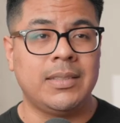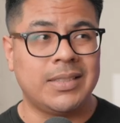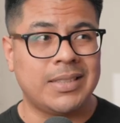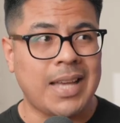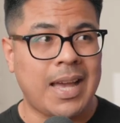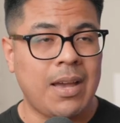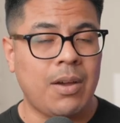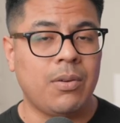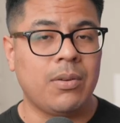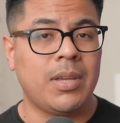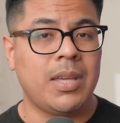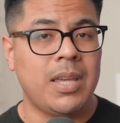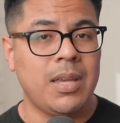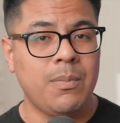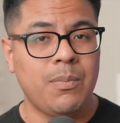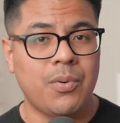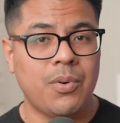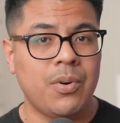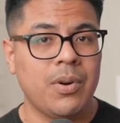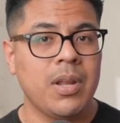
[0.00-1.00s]
style
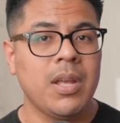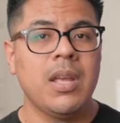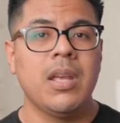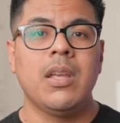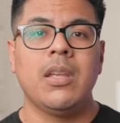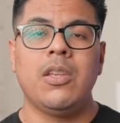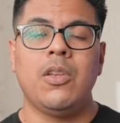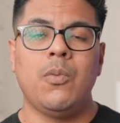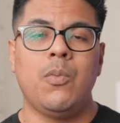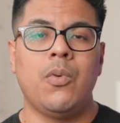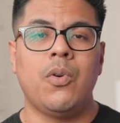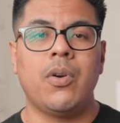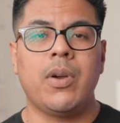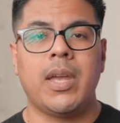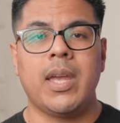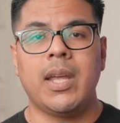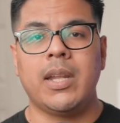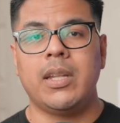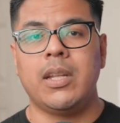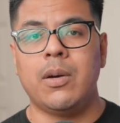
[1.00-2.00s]
keyboard, you will
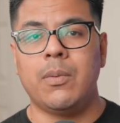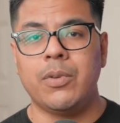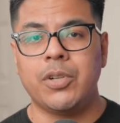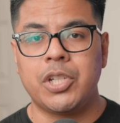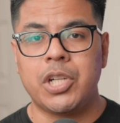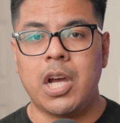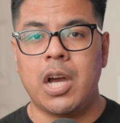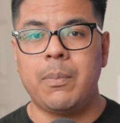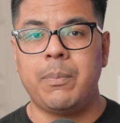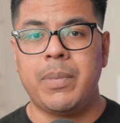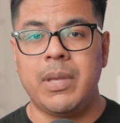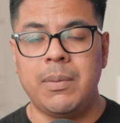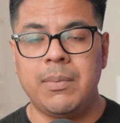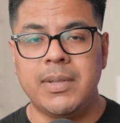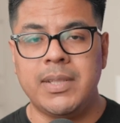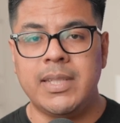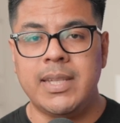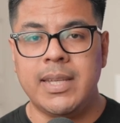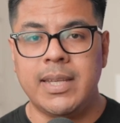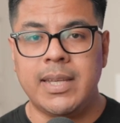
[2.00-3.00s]
get double shot
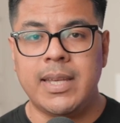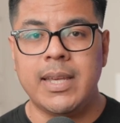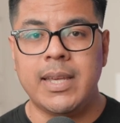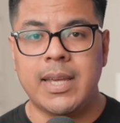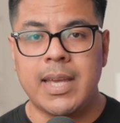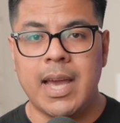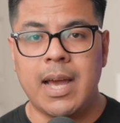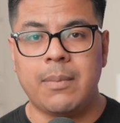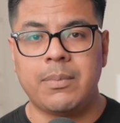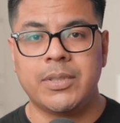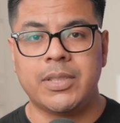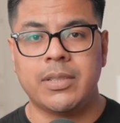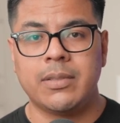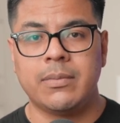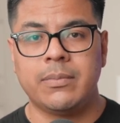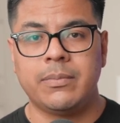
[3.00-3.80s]
PBT keycaps.